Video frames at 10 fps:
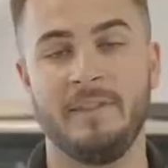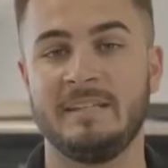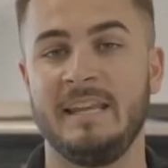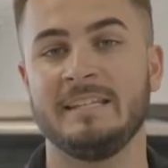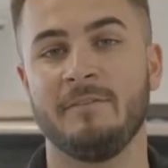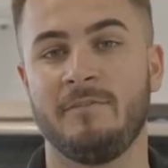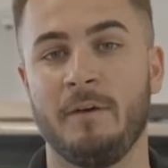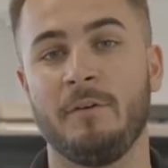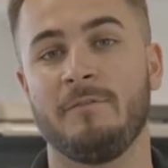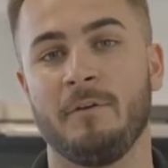this is a
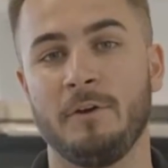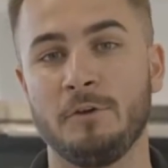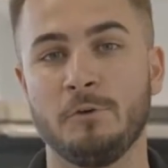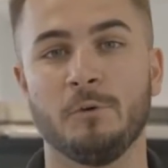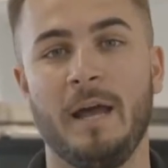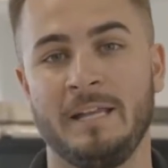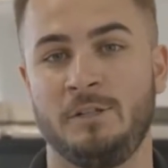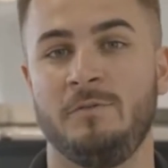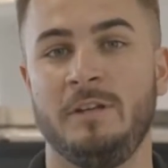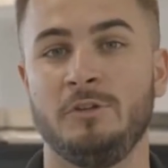very, very cool
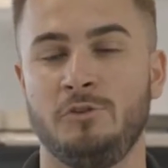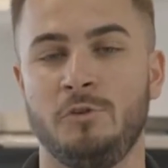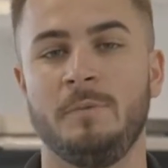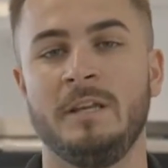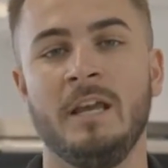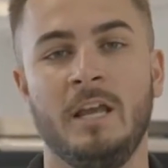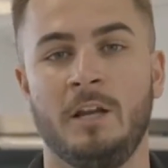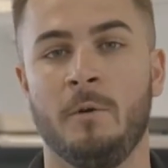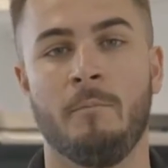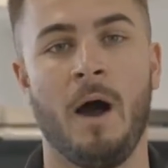SUV to be,
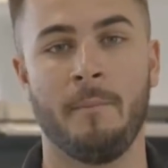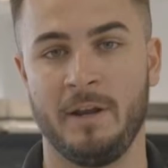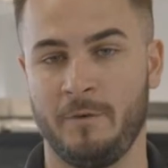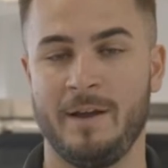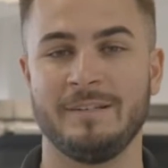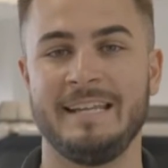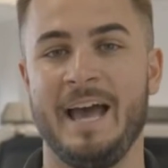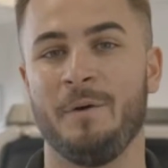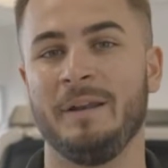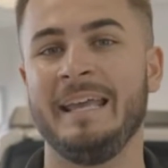bombing around
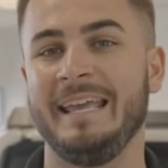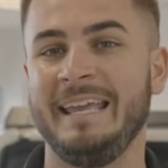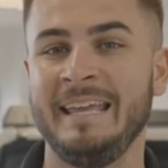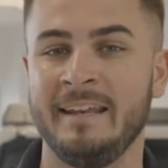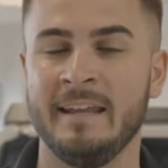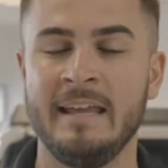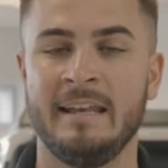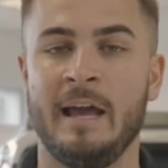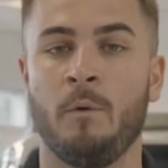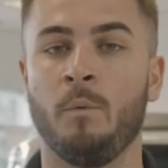town in.
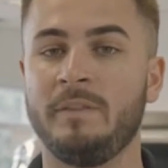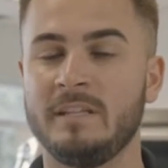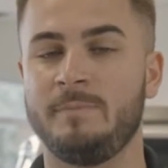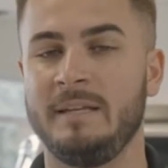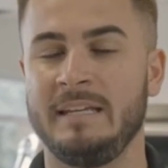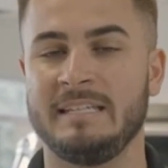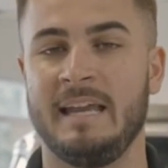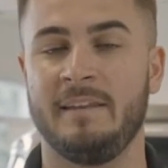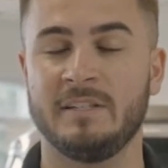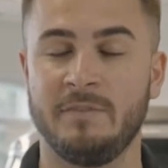Now, with this being
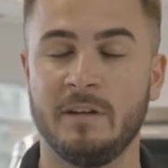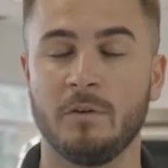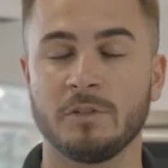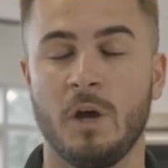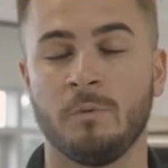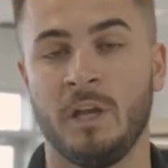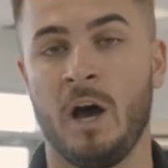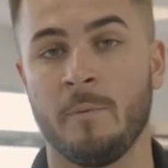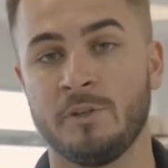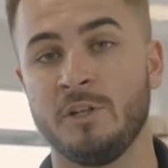said, this vehicle is only
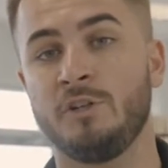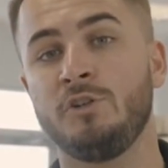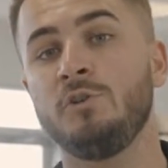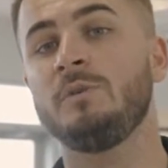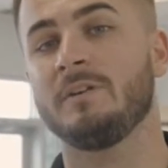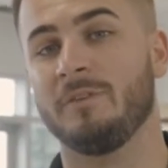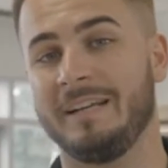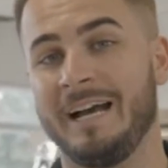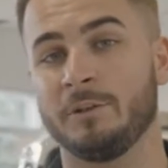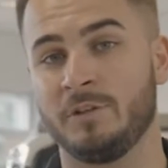optioned in 2
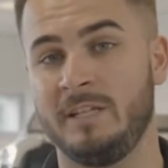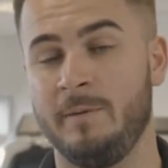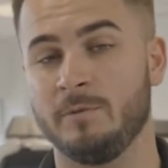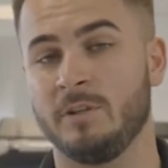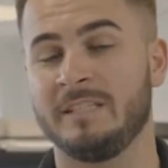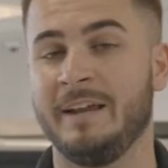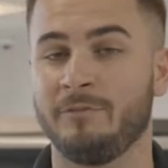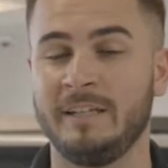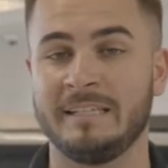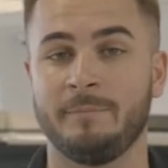different color schemes. So it's
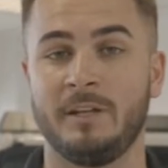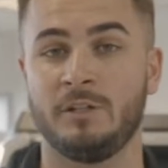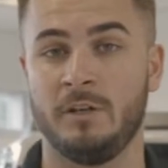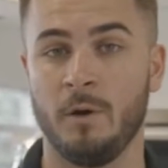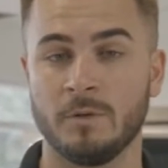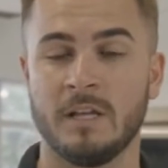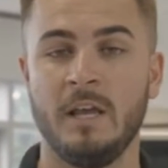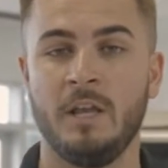definitely something to note.